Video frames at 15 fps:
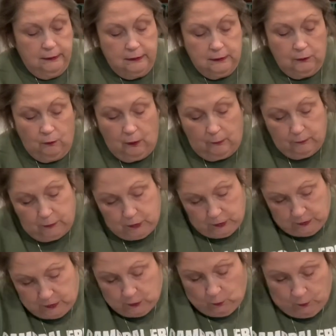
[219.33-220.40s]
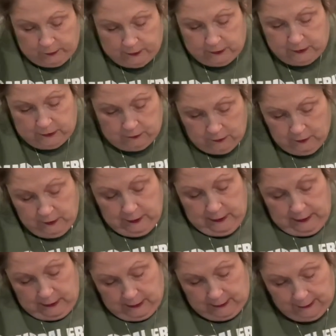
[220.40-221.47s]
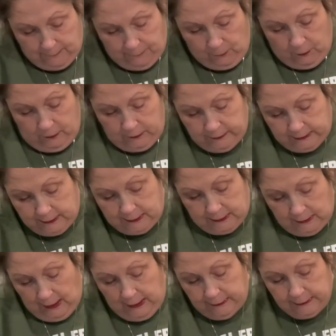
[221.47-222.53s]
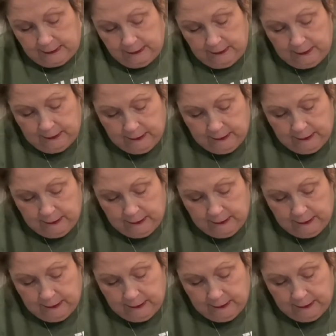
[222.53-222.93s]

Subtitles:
So I'm just going to keep on a slicing and